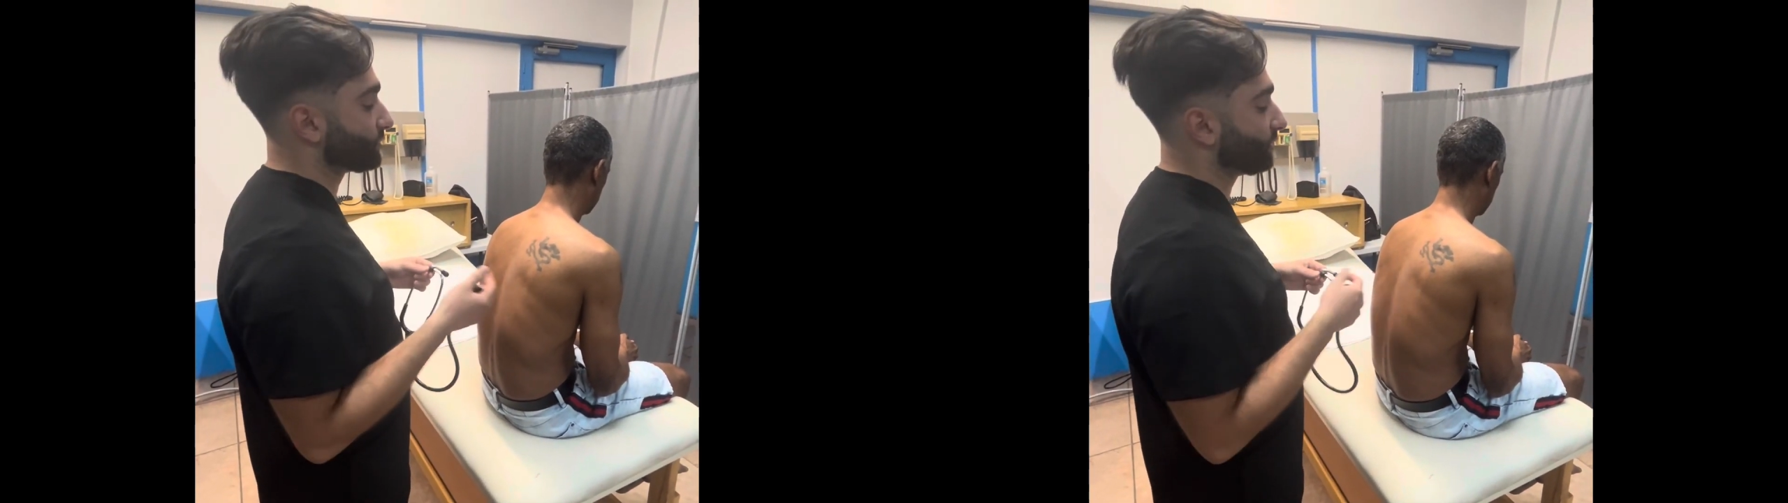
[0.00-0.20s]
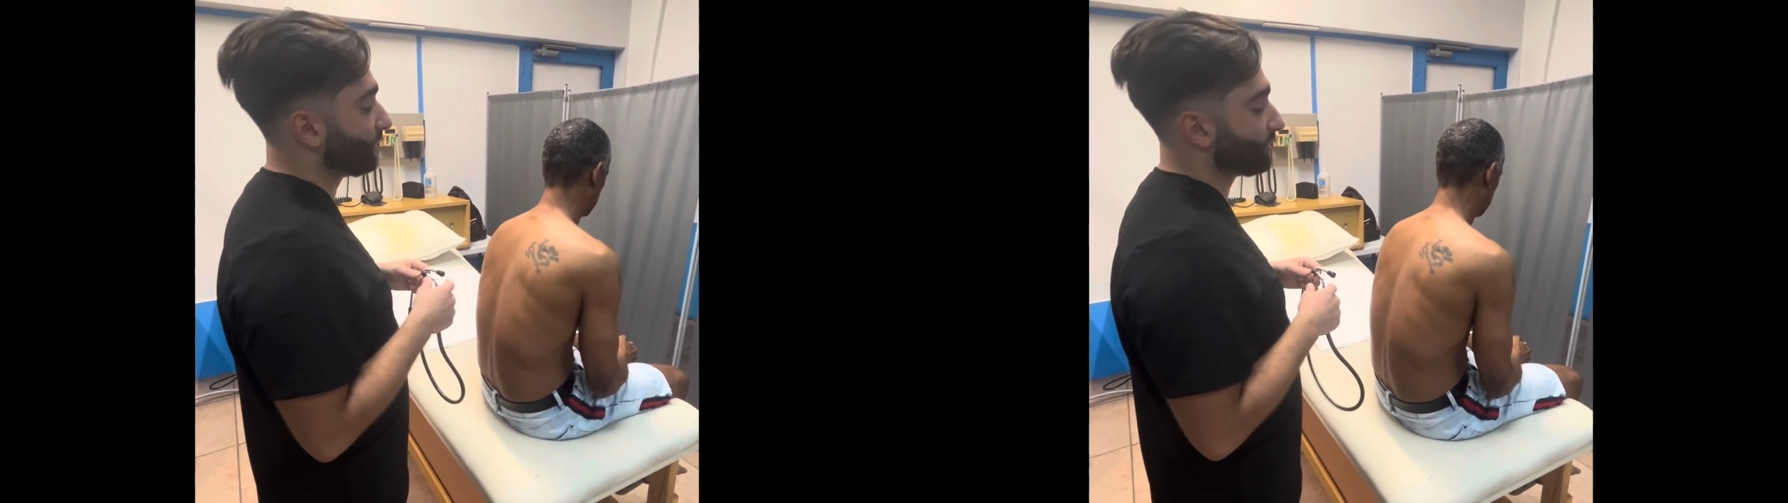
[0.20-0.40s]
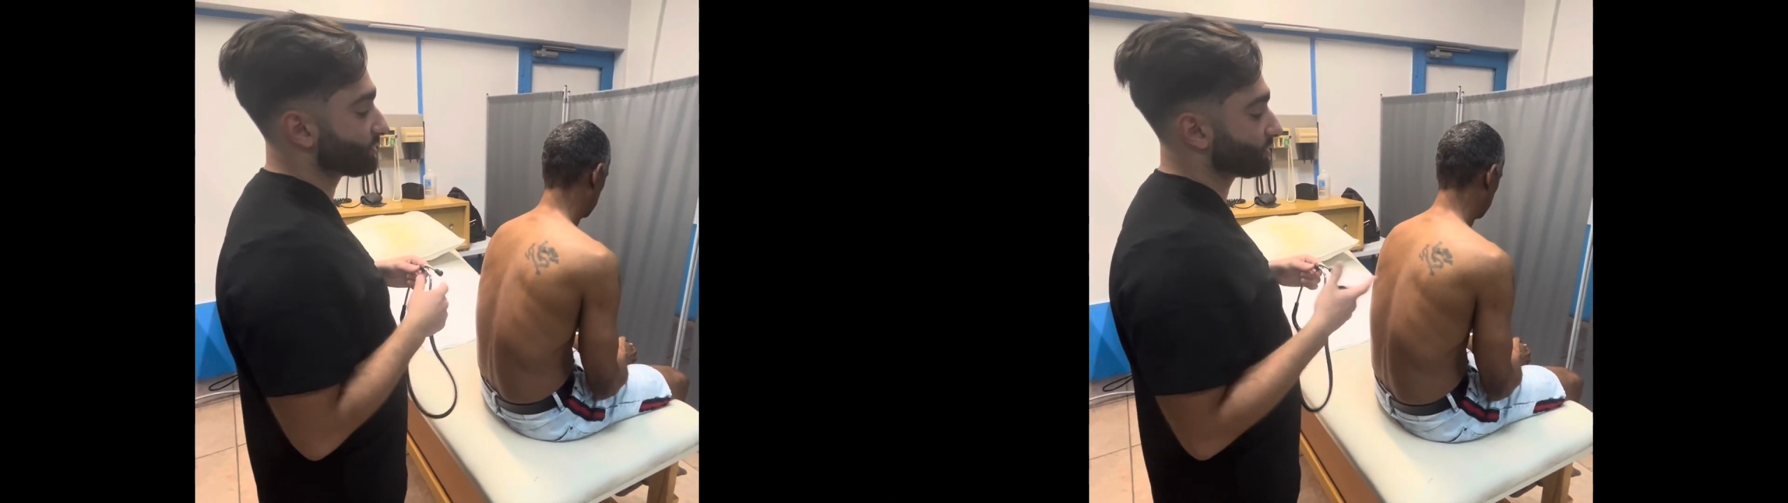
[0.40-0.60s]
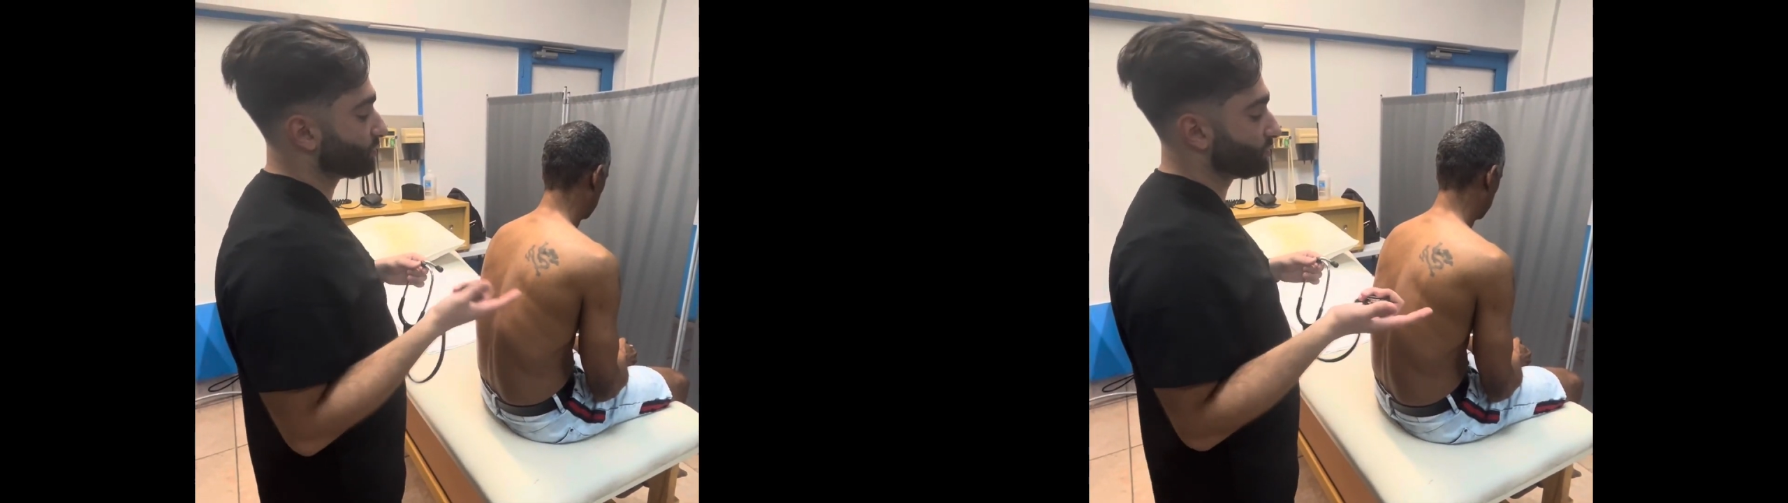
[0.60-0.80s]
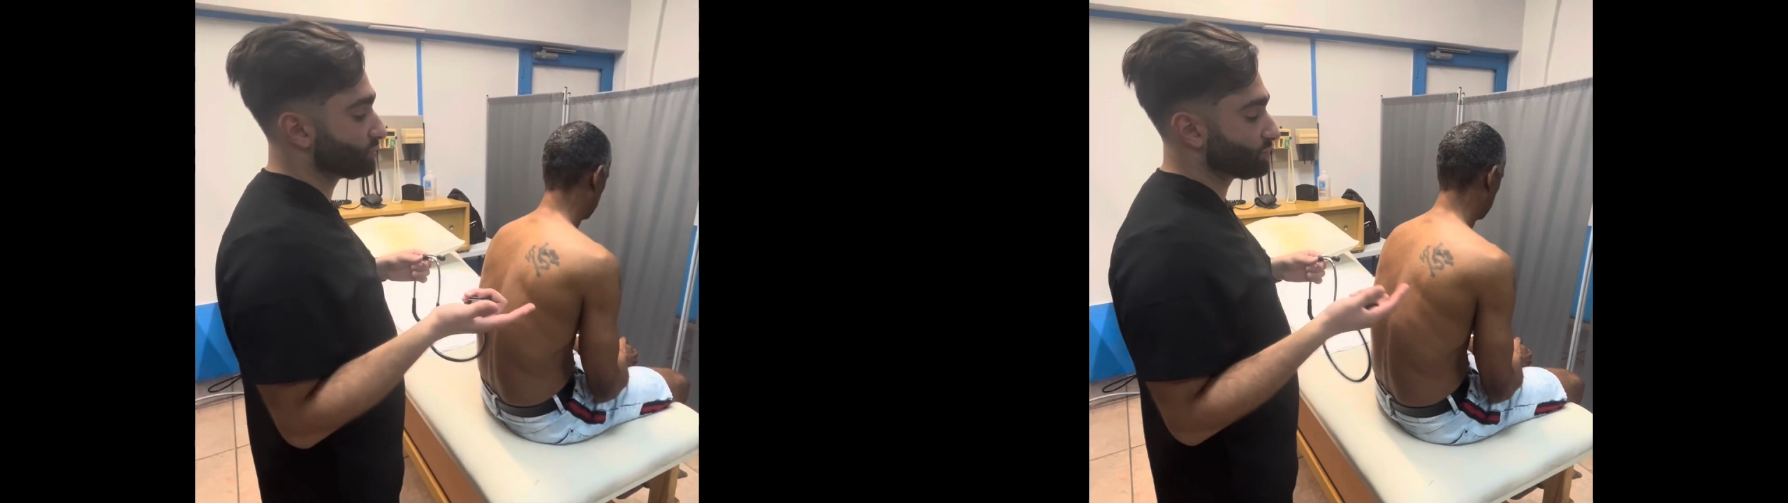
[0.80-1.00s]

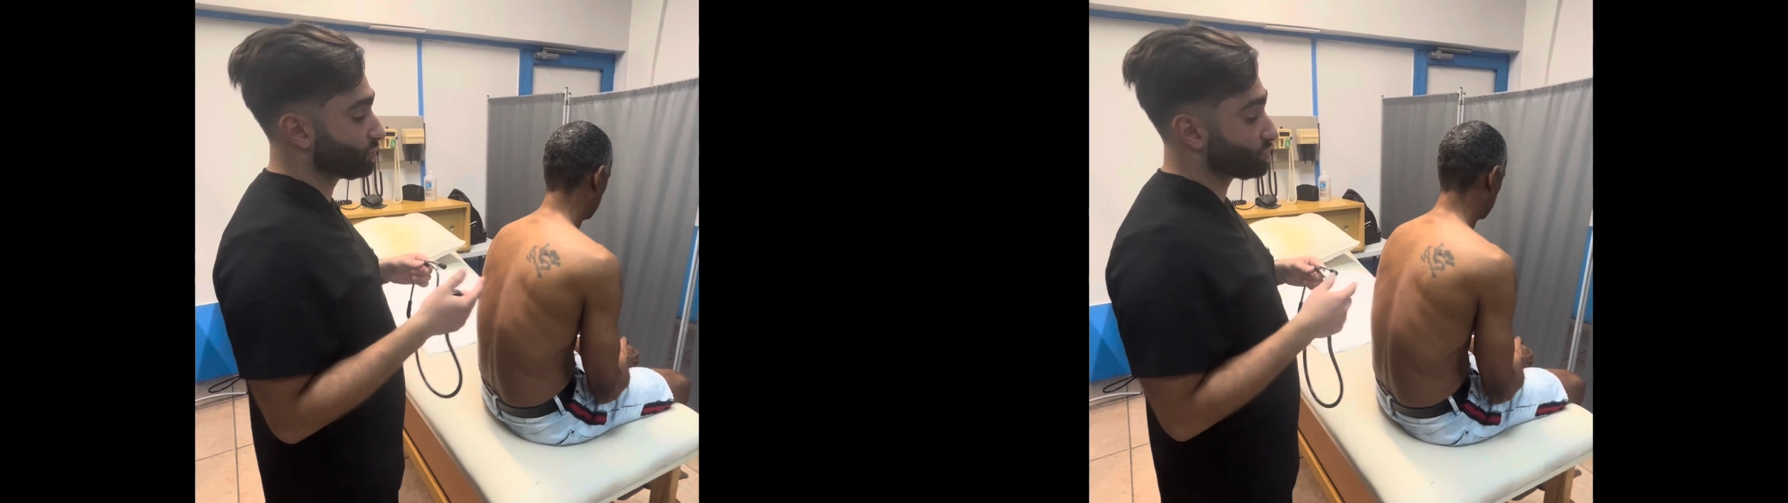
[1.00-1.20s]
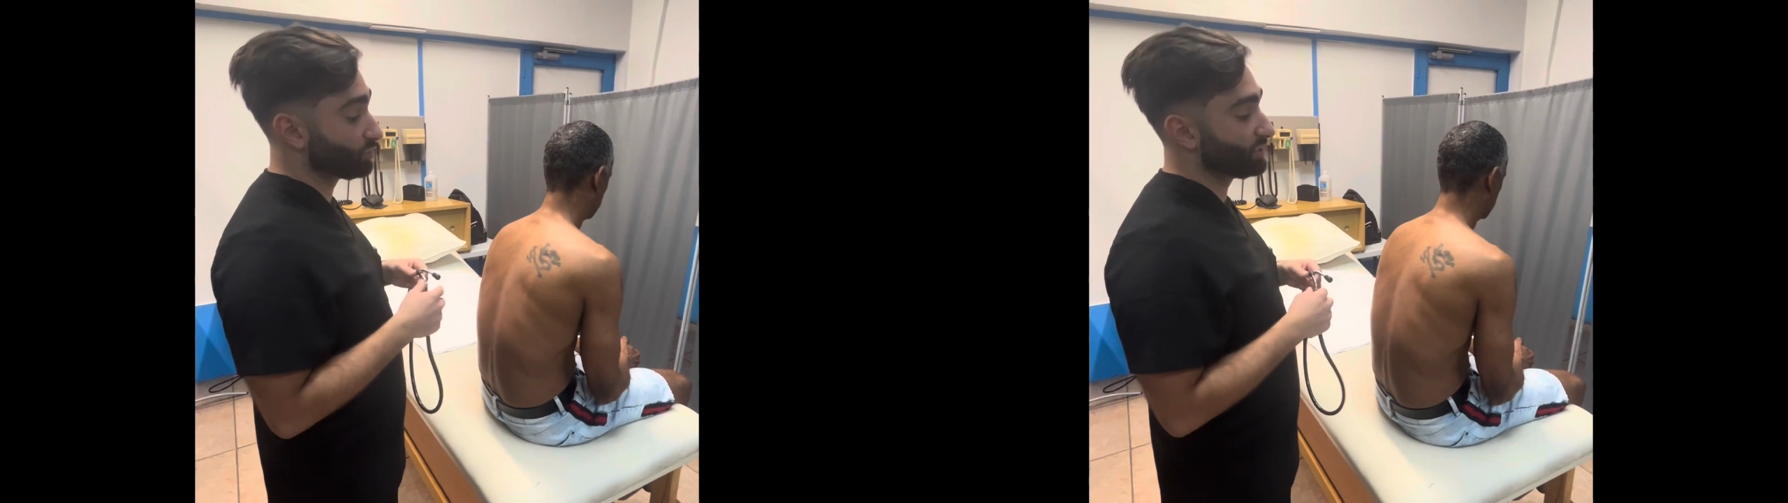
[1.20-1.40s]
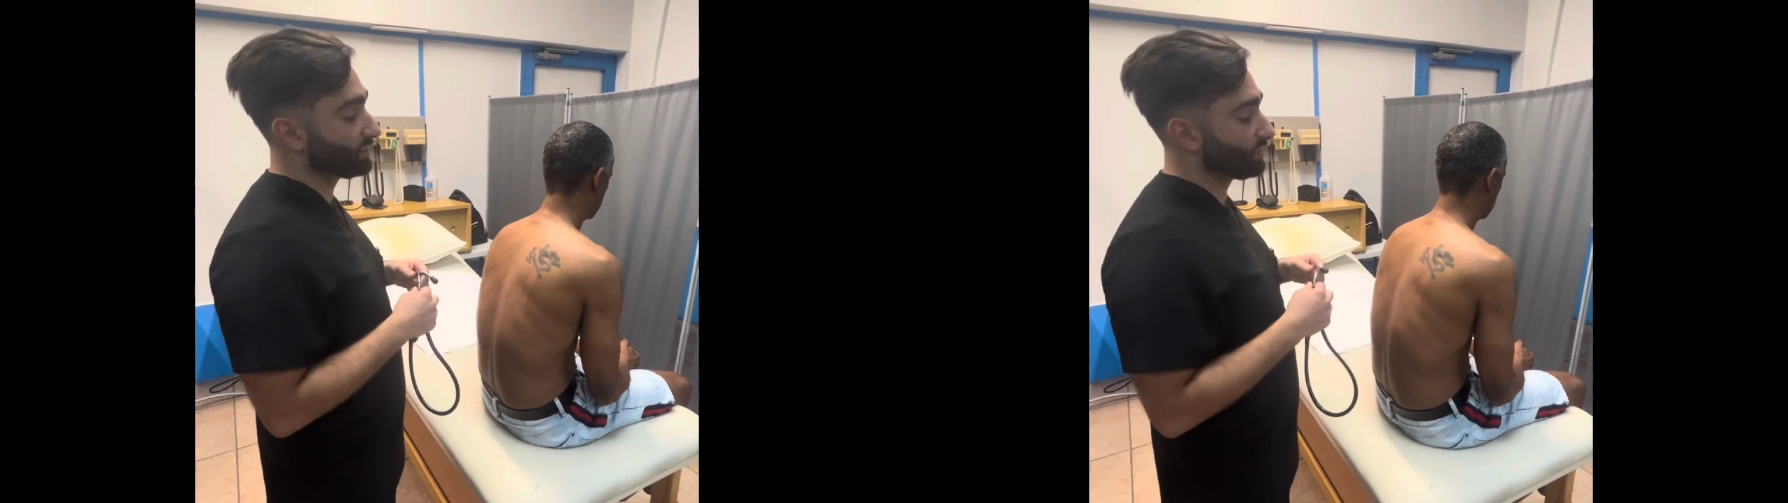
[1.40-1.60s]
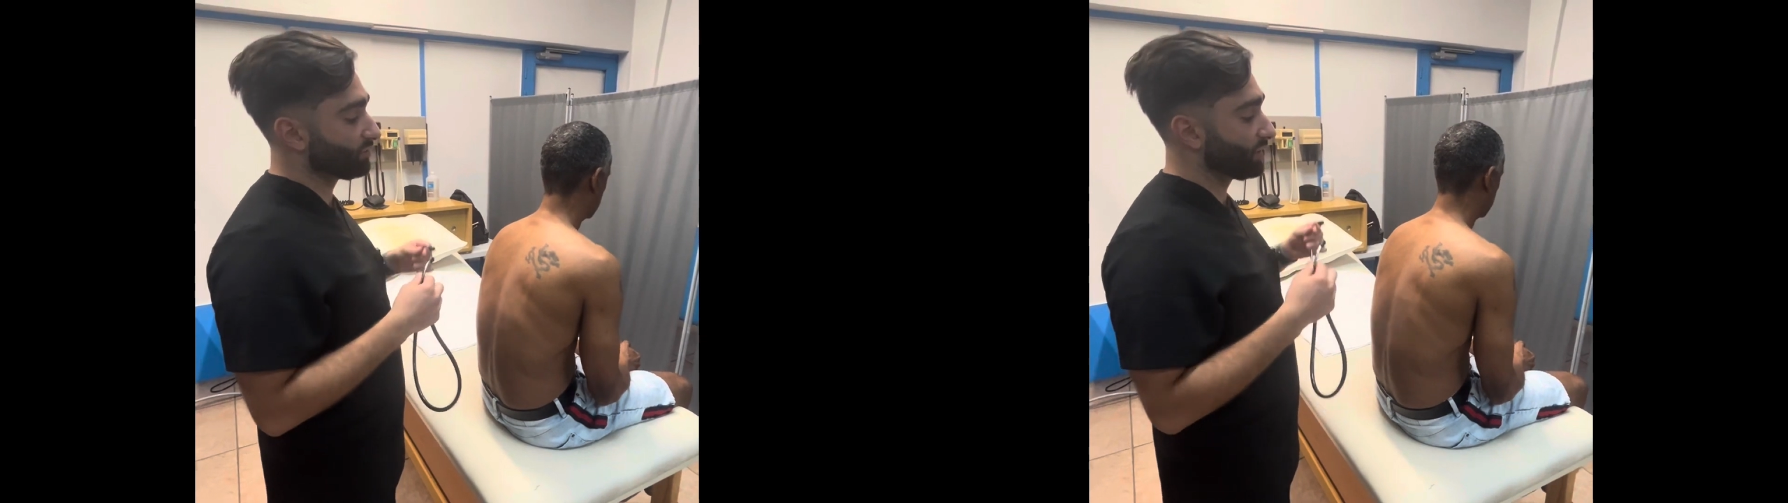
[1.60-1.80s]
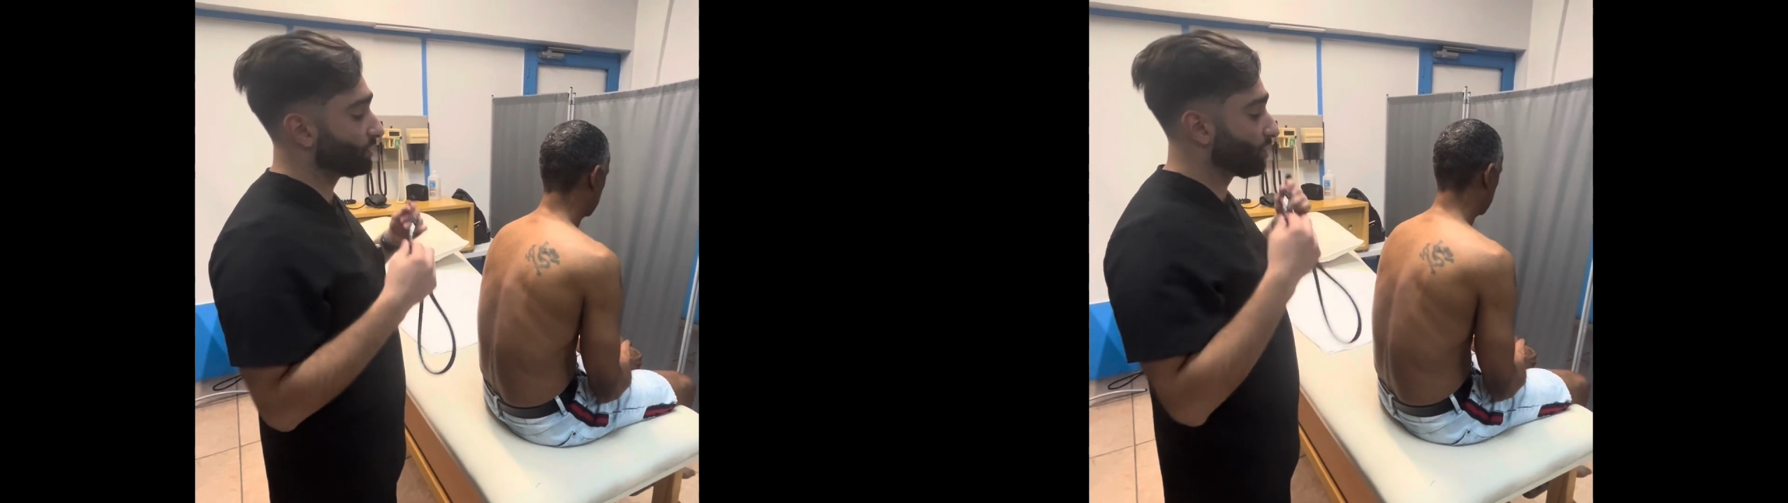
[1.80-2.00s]
bronchoconstriction, any
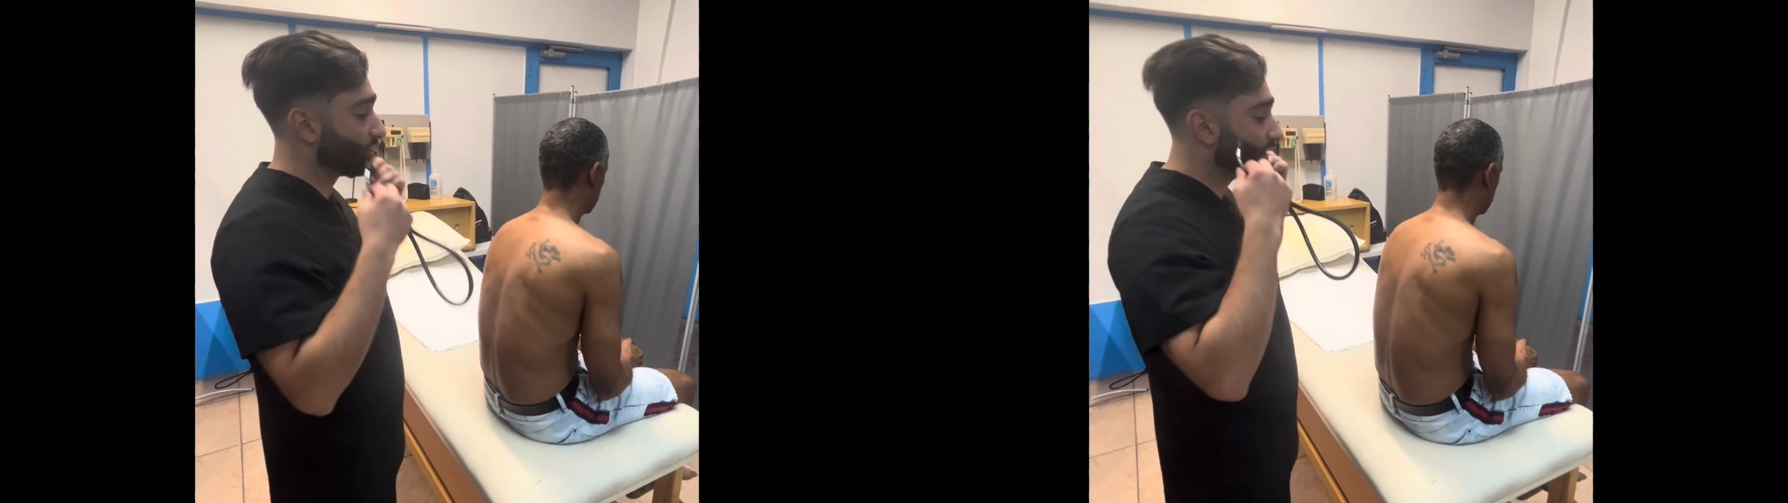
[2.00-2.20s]
sorts of